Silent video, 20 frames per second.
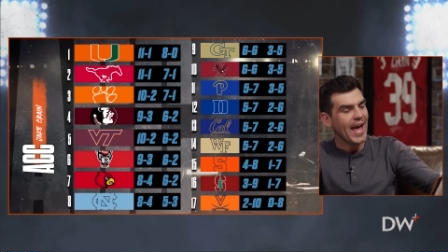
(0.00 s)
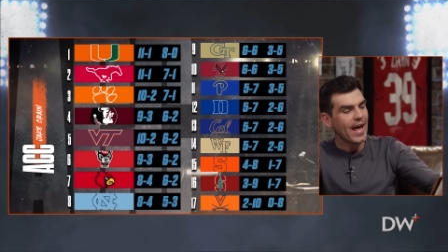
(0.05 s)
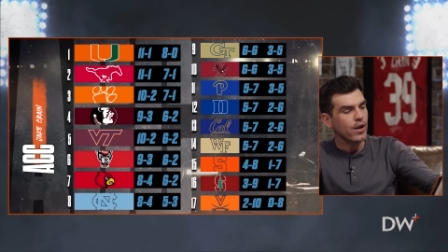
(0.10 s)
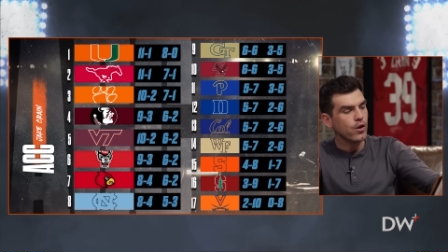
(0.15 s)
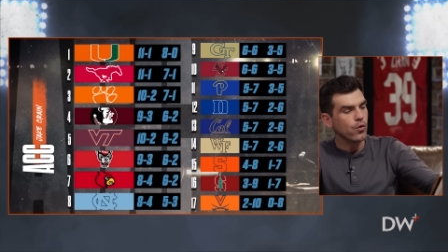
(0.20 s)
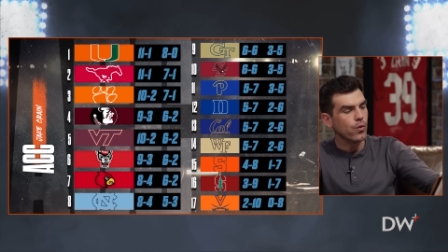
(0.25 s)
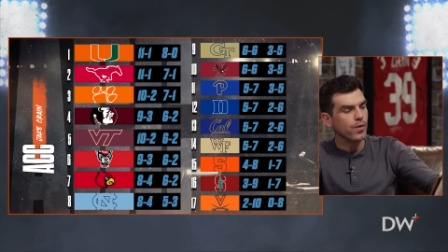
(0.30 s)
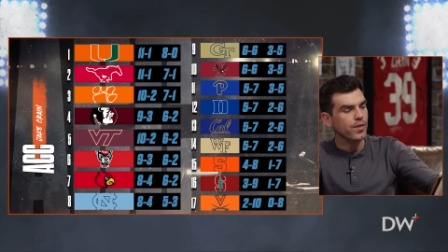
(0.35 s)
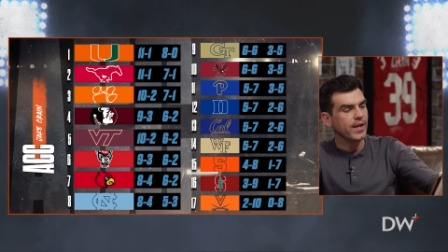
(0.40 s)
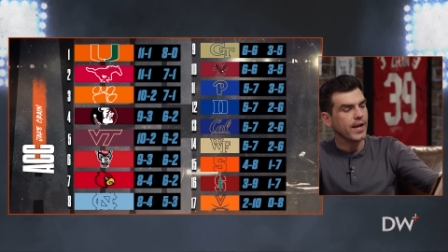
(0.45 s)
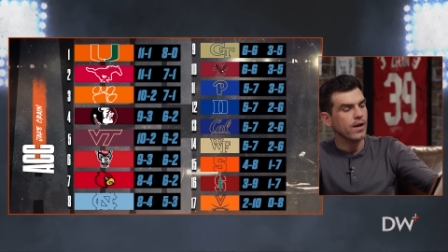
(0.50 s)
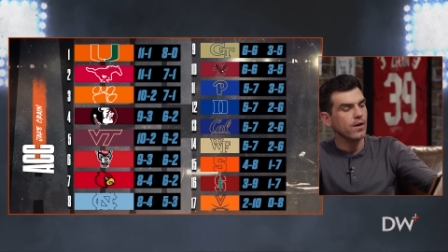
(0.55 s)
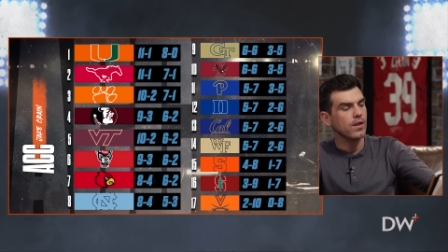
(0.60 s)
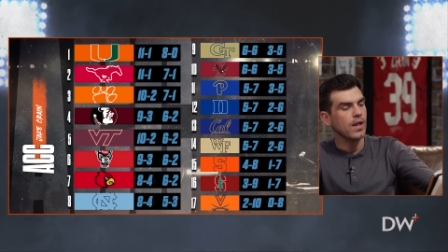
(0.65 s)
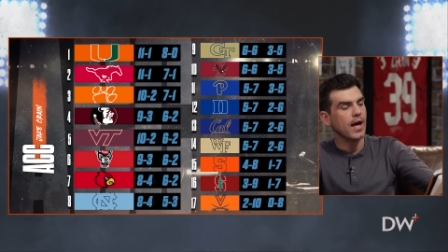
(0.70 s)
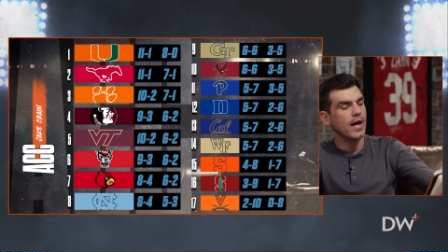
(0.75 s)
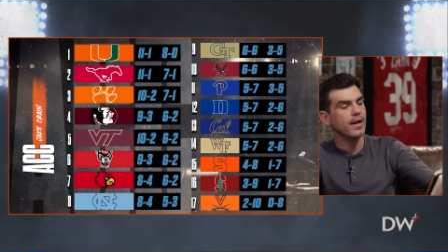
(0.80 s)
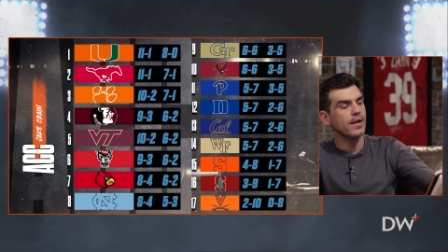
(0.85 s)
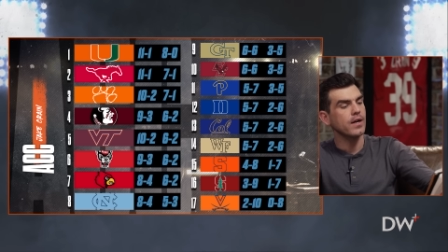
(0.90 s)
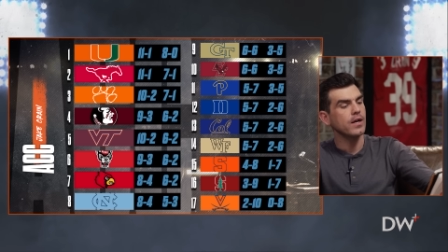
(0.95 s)
at North
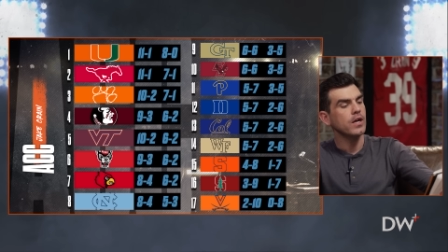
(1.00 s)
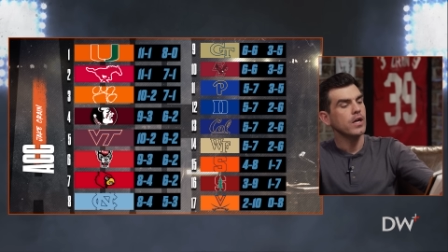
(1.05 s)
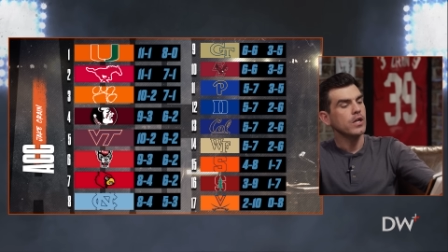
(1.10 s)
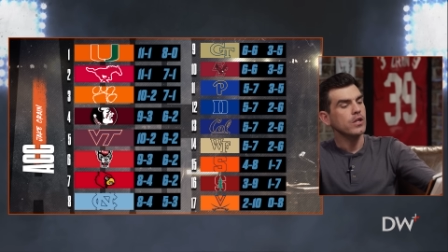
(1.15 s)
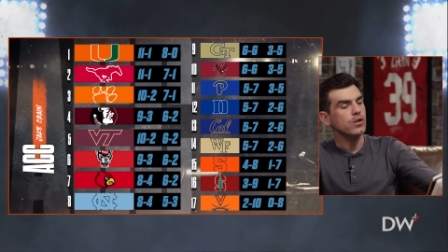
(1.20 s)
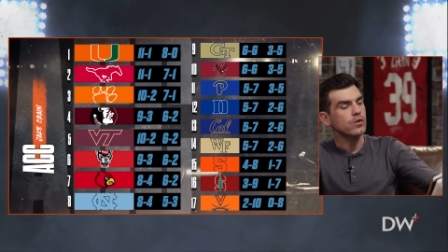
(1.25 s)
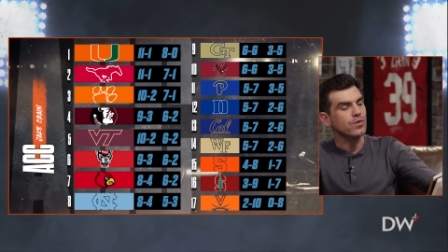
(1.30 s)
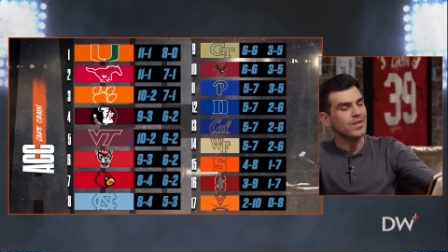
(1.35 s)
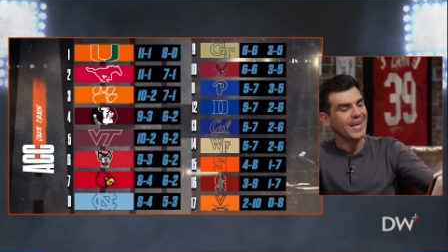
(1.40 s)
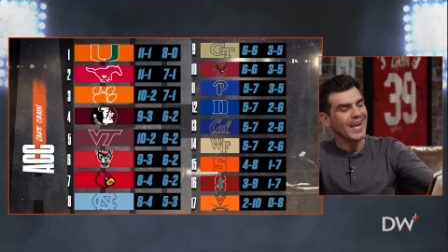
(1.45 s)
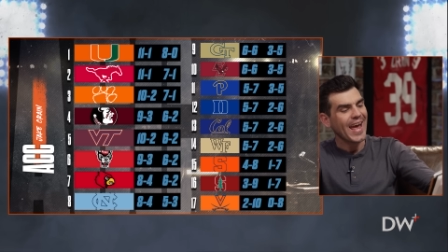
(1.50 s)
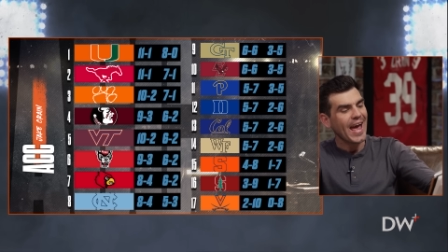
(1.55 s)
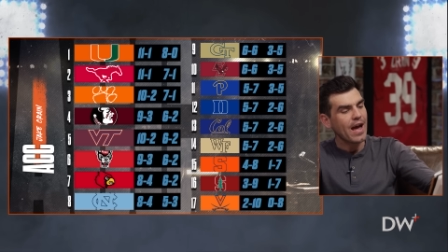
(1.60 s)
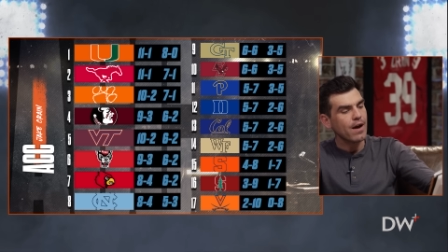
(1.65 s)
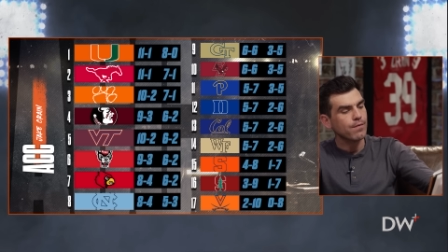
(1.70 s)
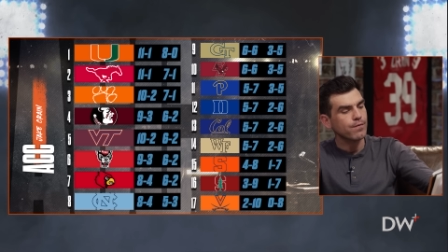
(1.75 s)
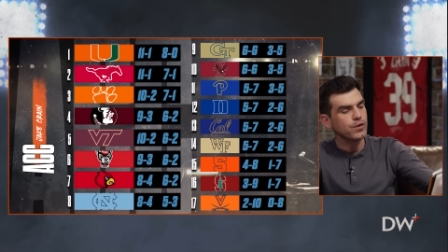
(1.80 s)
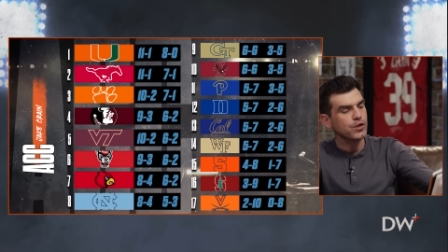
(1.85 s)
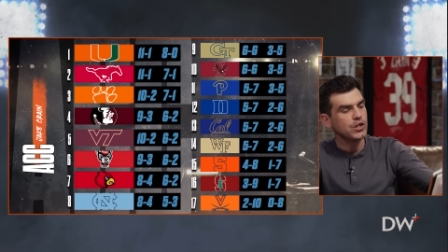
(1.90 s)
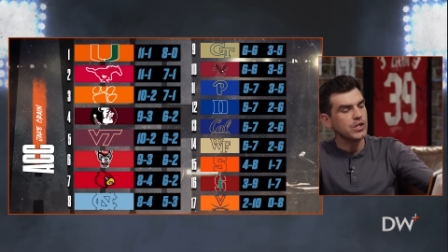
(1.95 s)
Carolina, losing
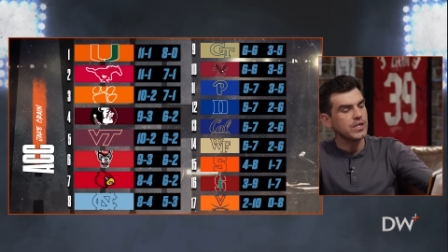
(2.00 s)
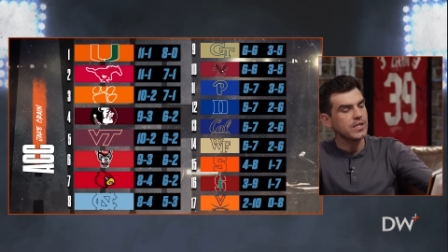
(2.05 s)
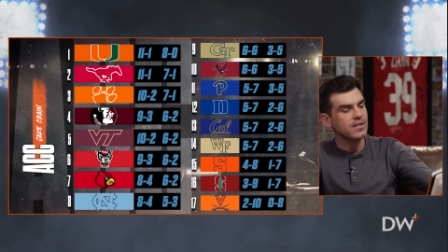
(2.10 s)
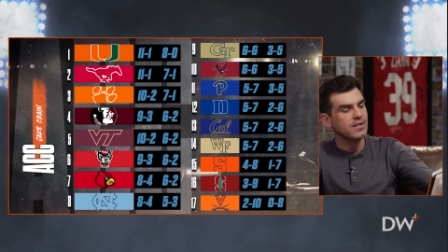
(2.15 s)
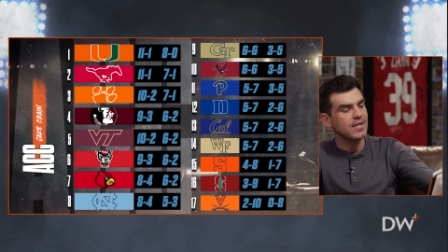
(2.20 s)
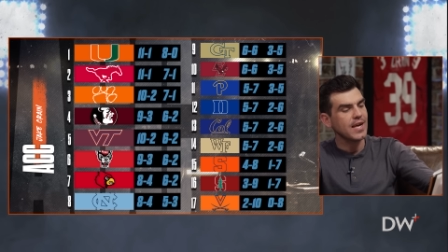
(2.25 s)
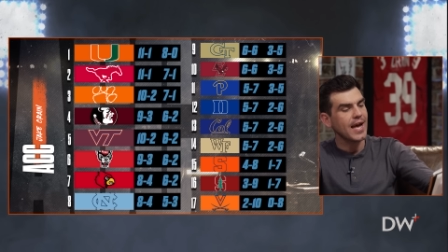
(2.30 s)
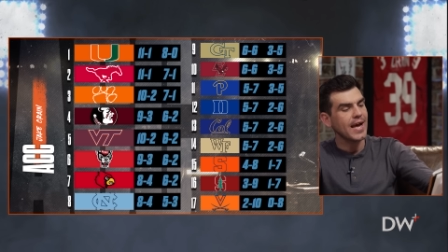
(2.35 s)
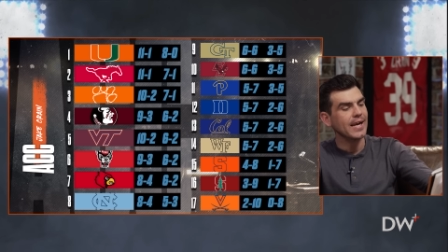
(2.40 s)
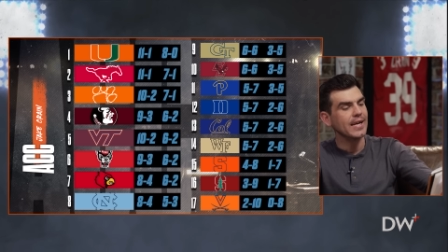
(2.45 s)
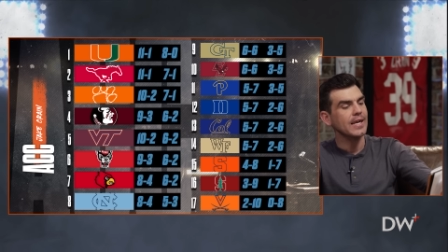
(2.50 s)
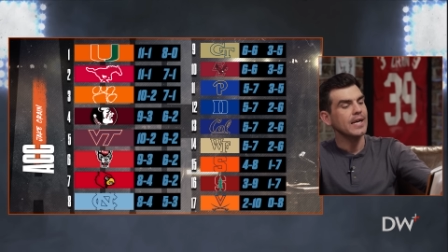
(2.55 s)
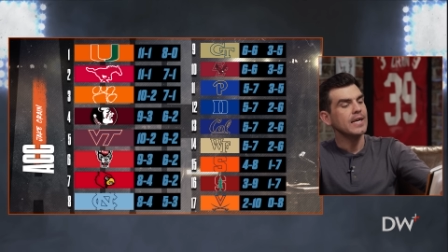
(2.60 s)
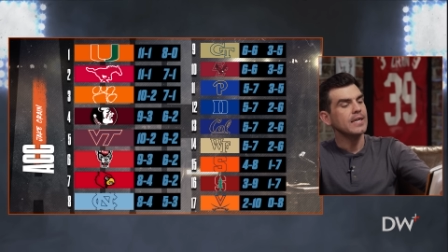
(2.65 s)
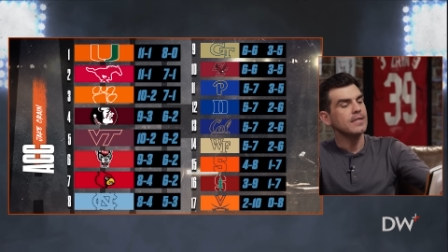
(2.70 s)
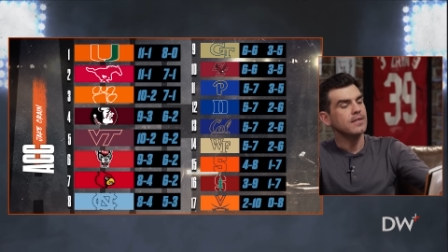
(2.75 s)
at Virginia Tech,